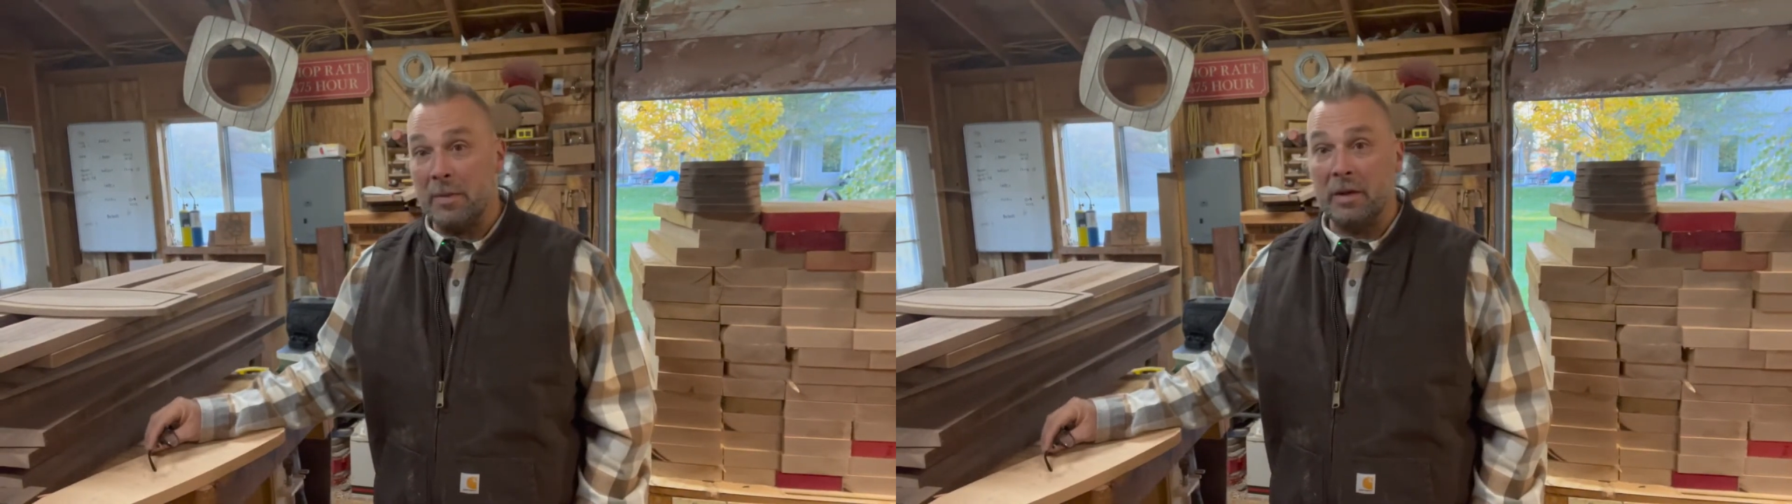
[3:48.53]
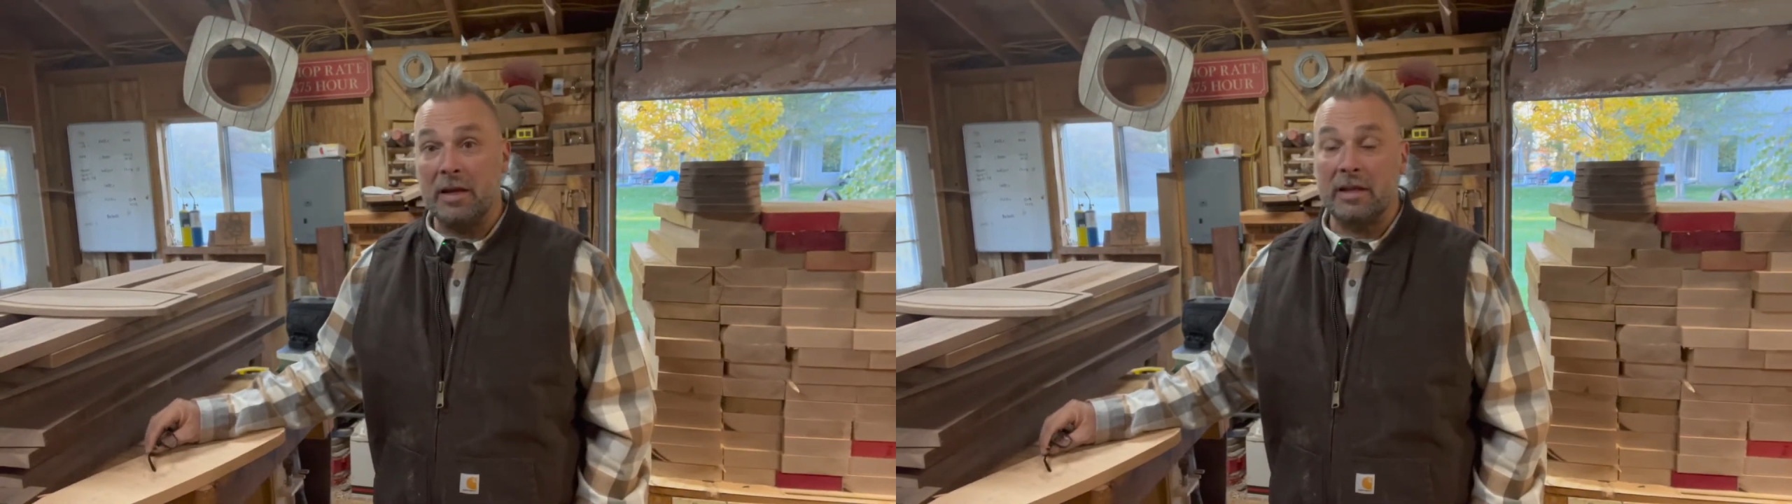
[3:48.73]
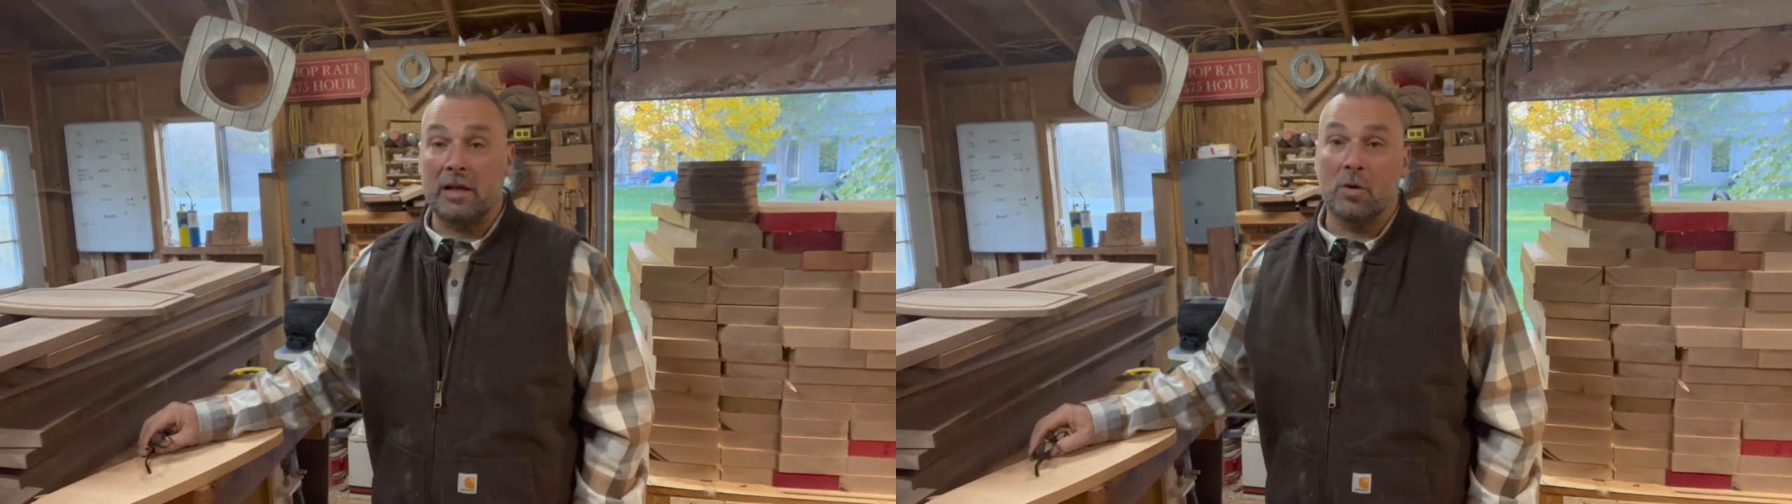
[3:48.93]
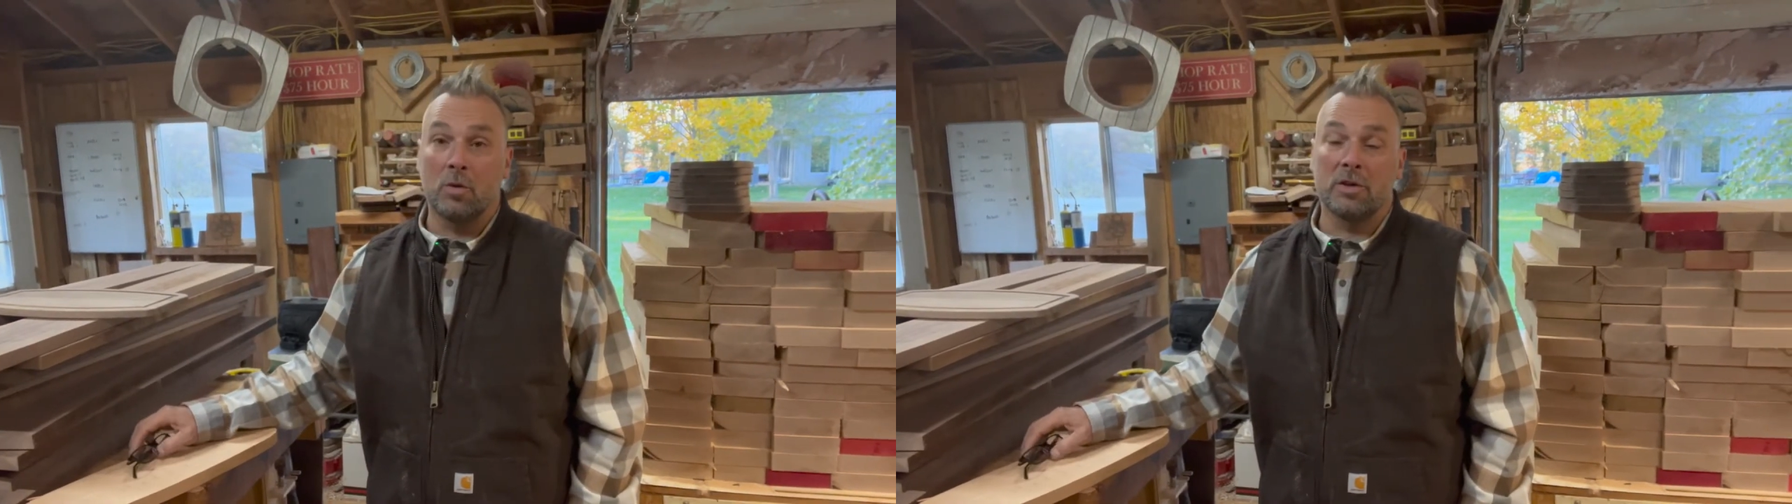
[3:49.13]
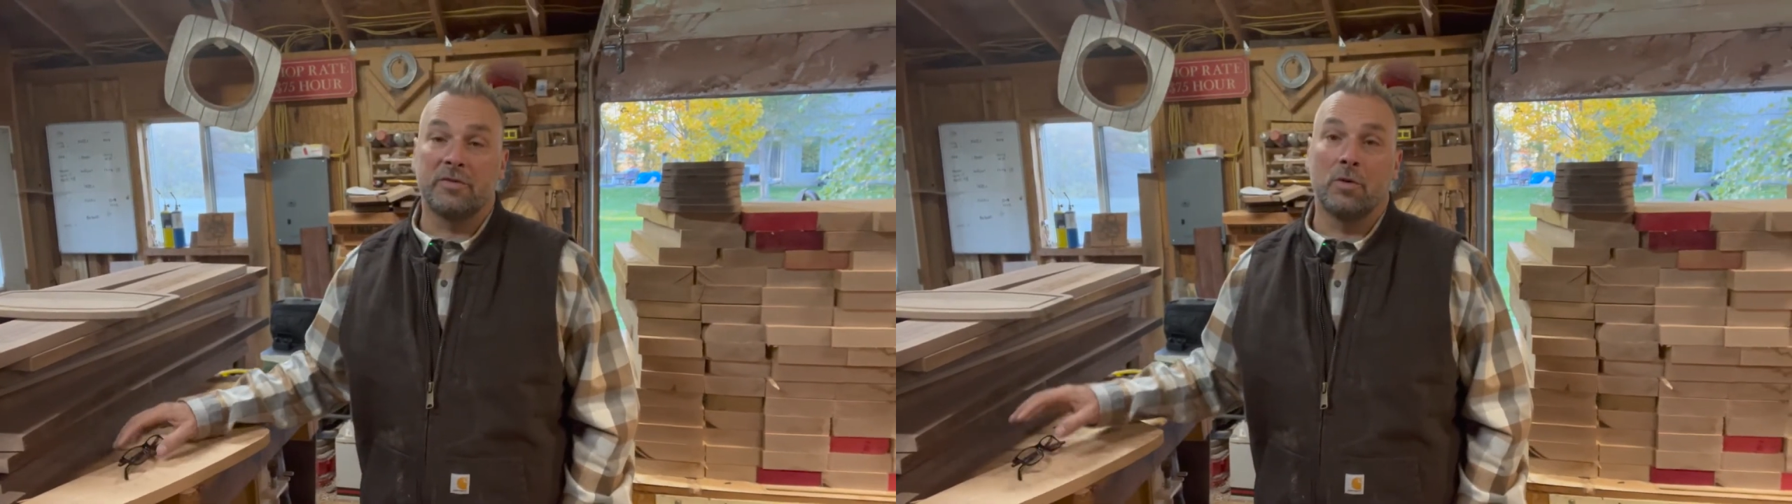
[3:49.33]
I've been getting a lot of
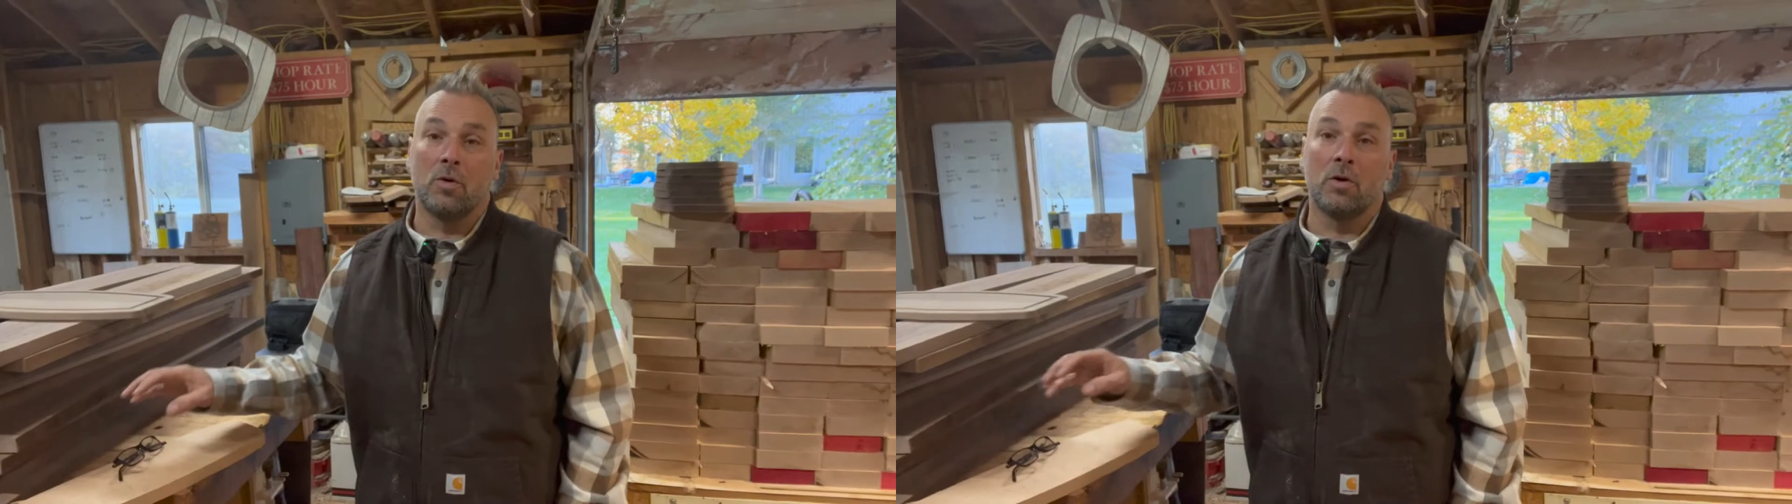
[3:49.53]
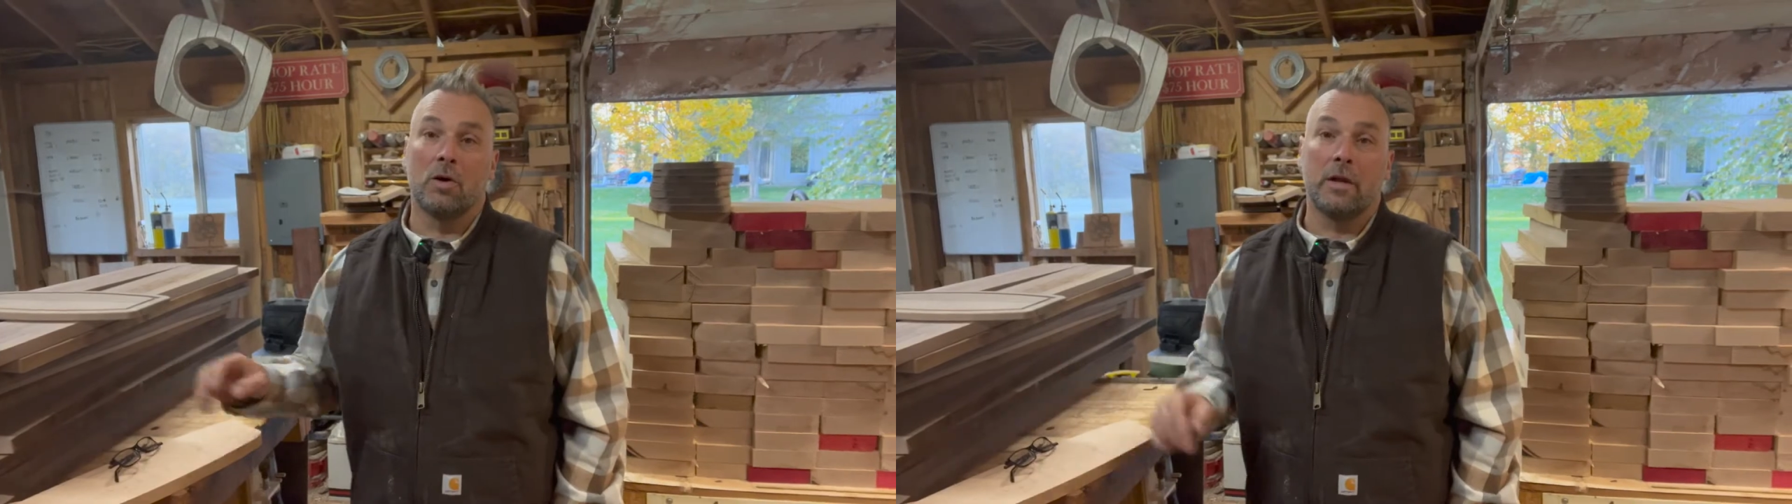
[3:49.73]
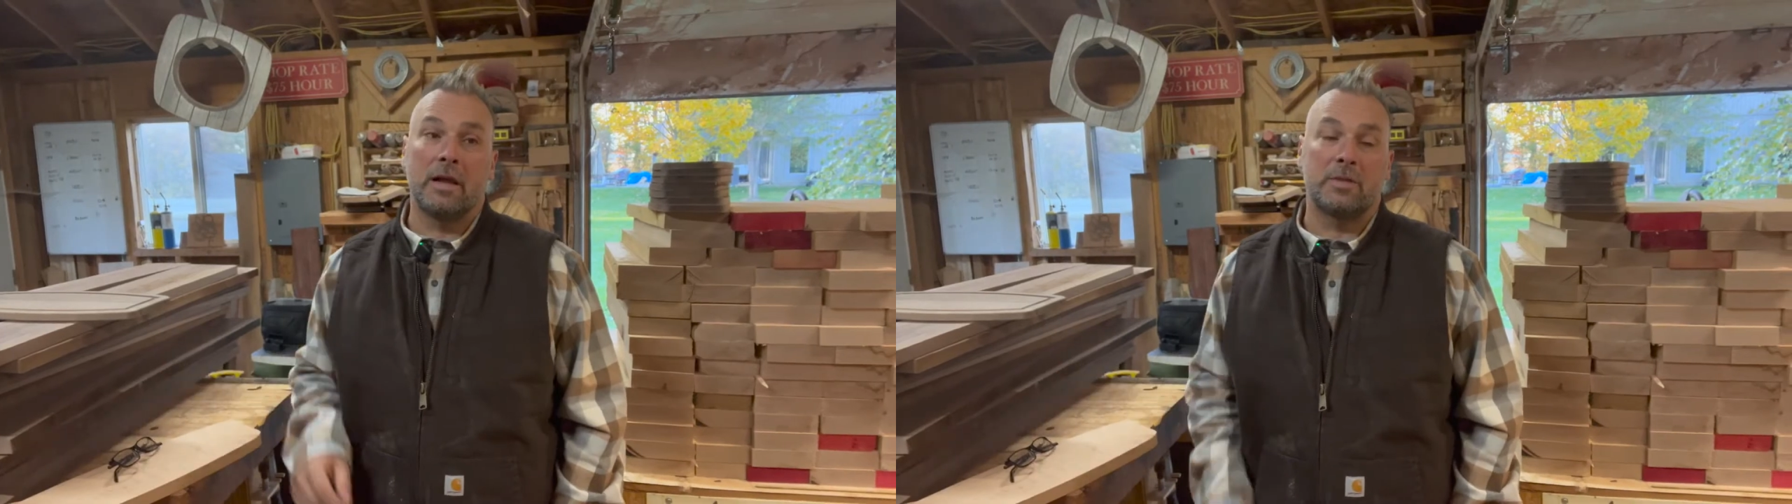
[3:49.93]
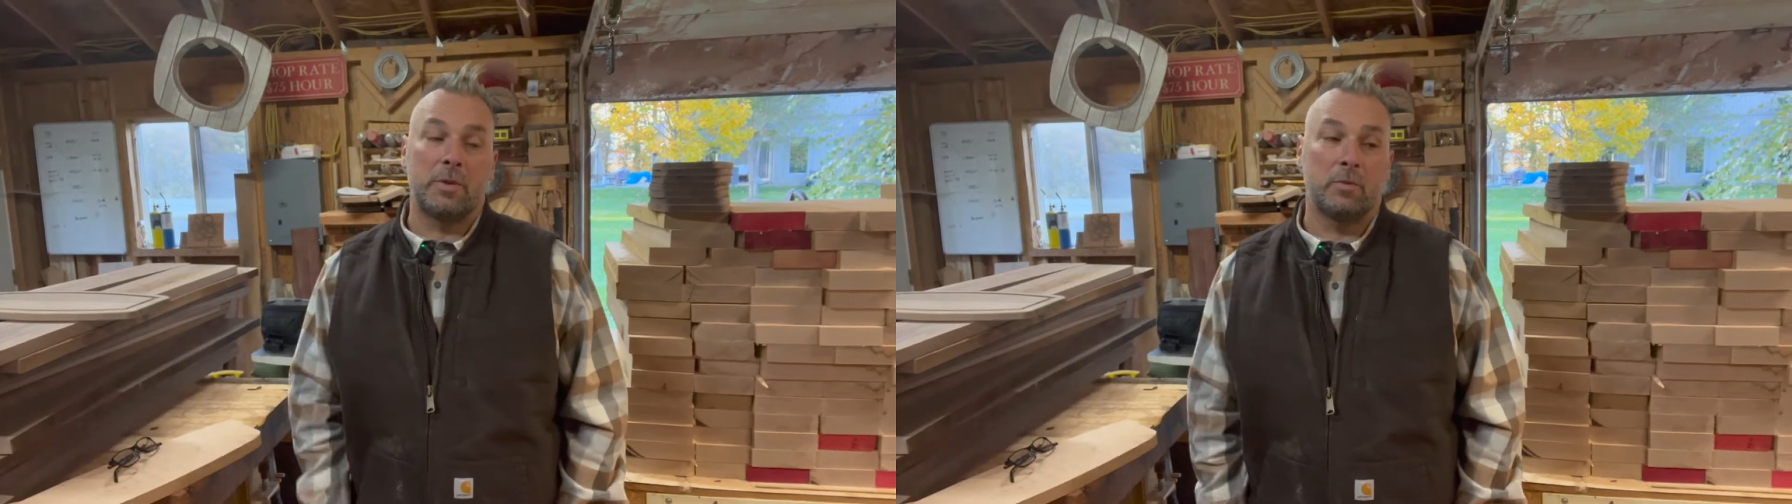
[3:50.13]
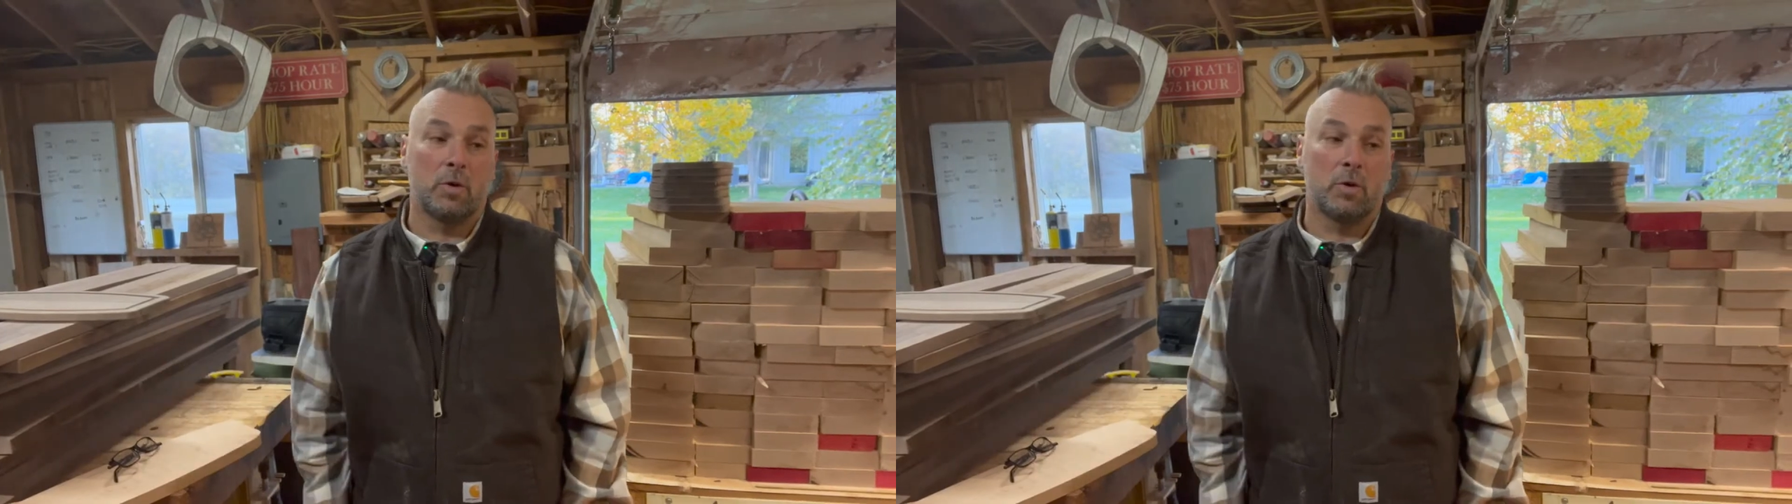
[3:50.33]
orders for that's been real